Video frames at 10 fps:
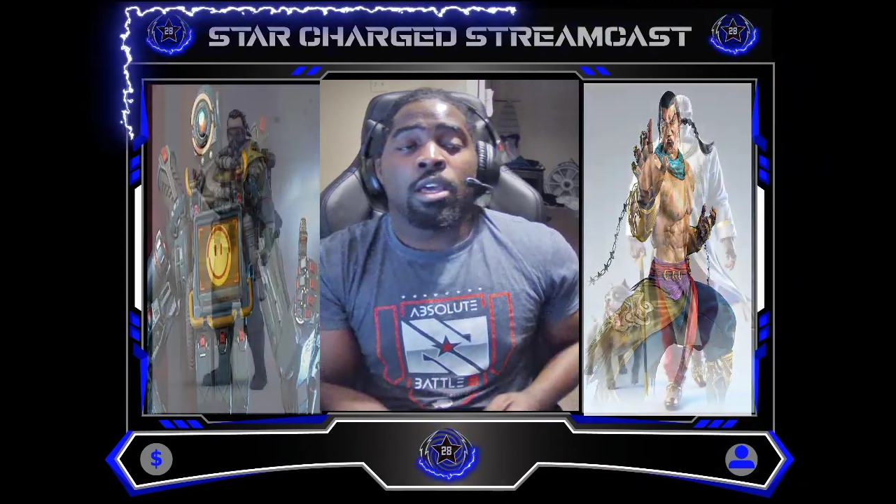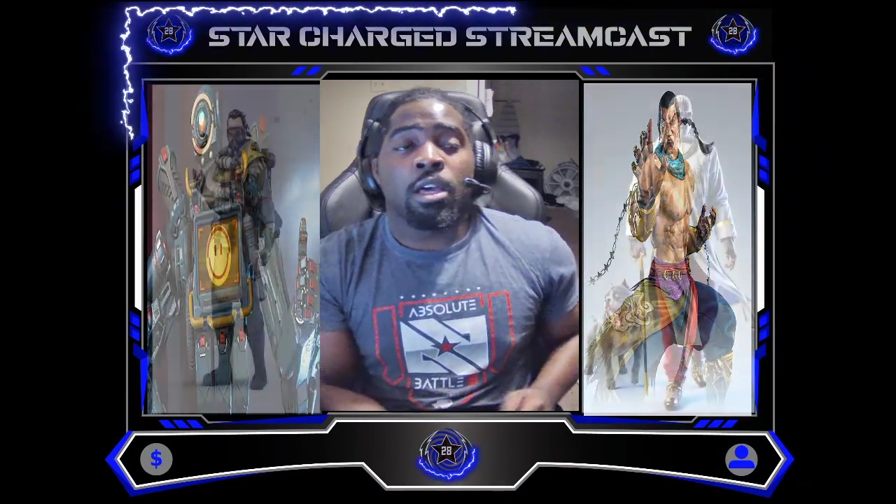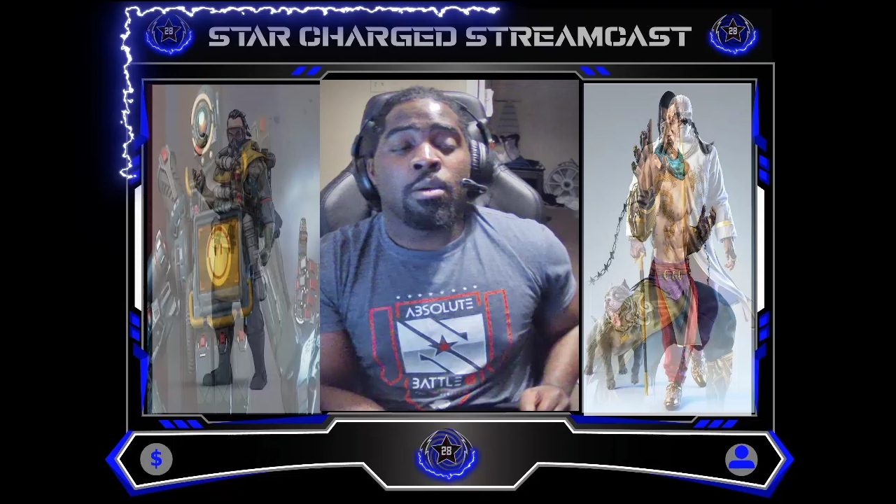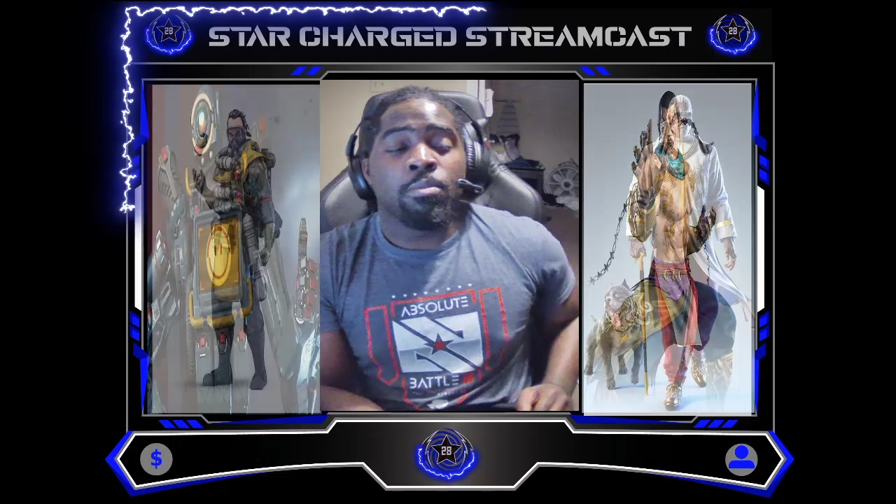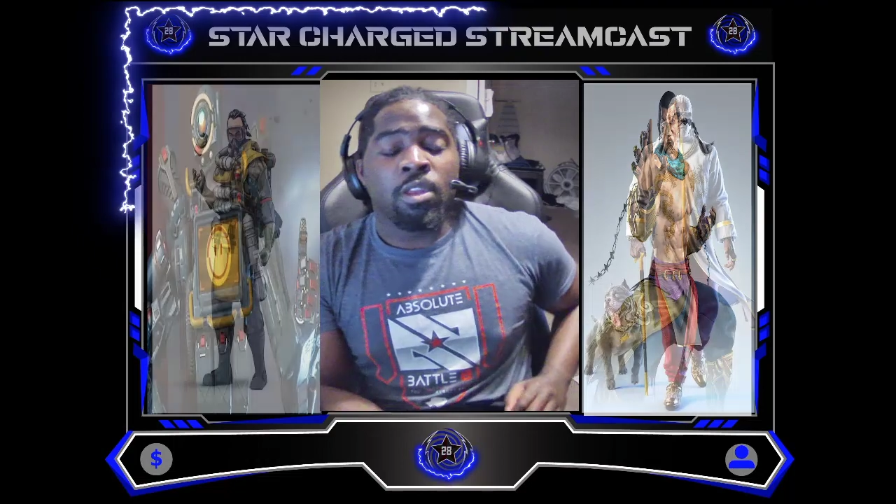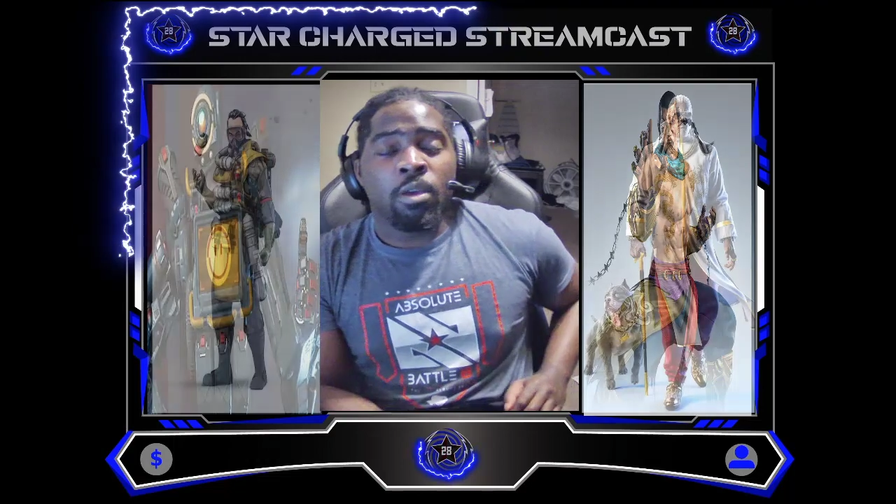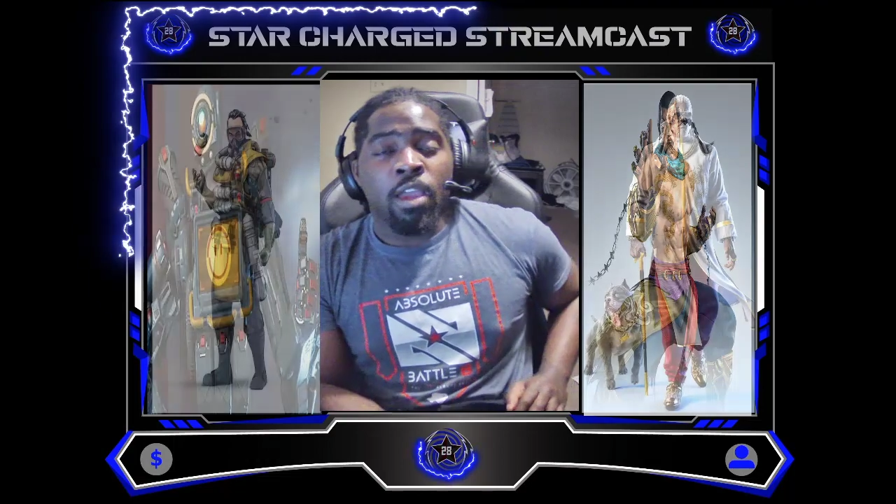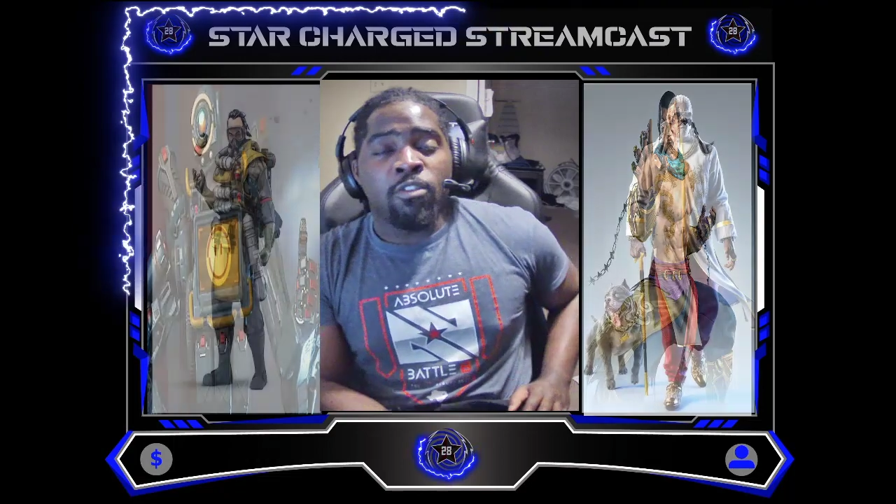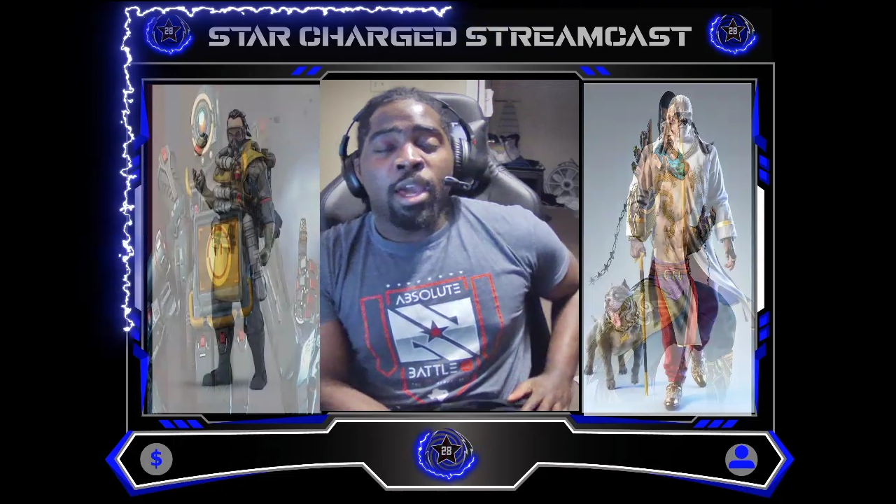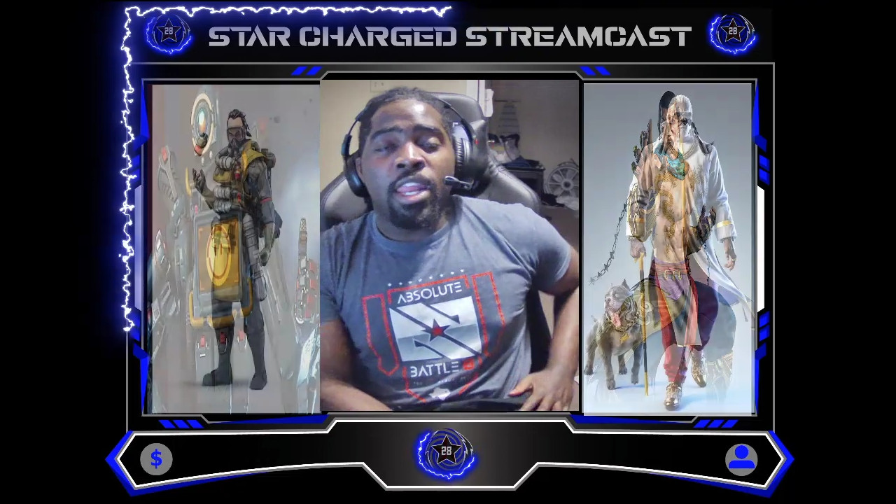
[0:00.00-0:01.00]

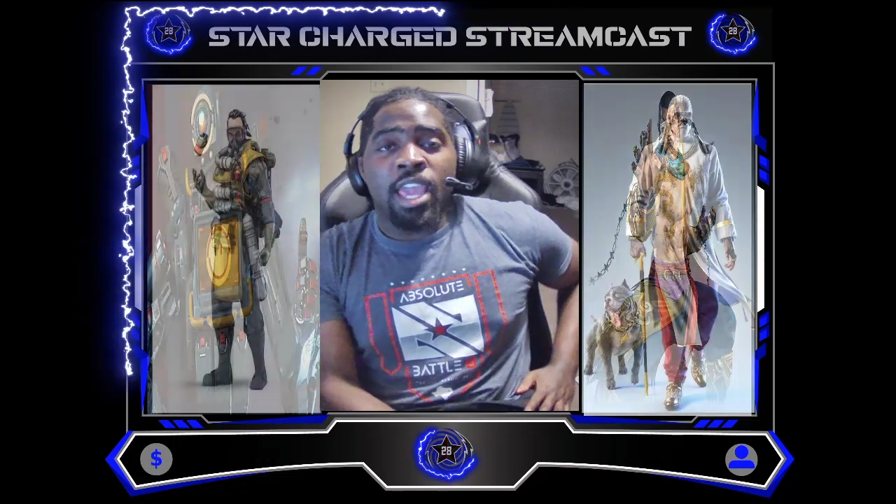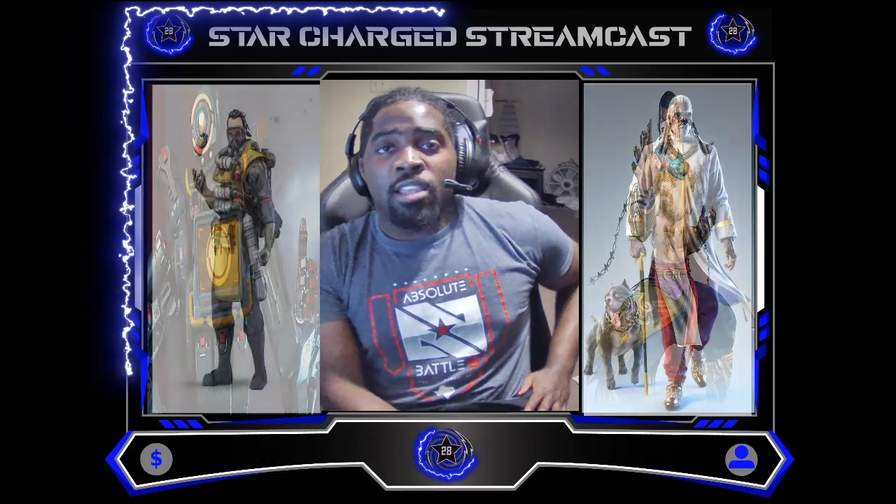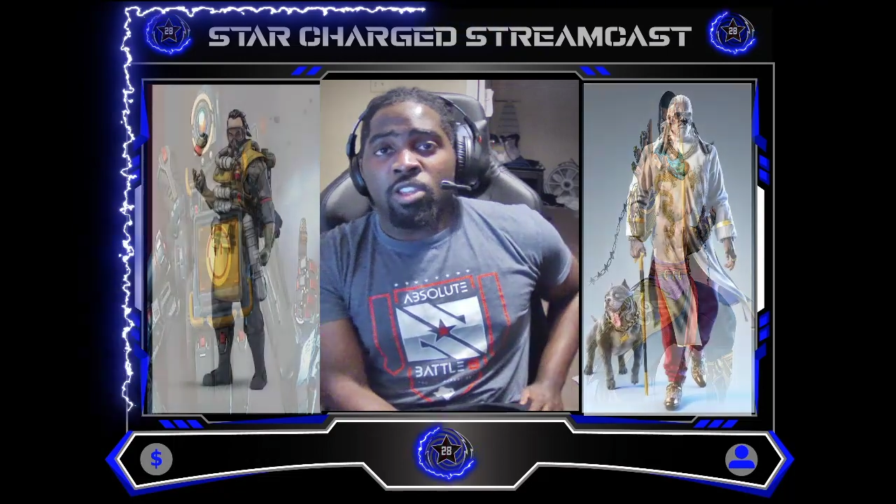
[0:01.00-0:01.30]
everybody has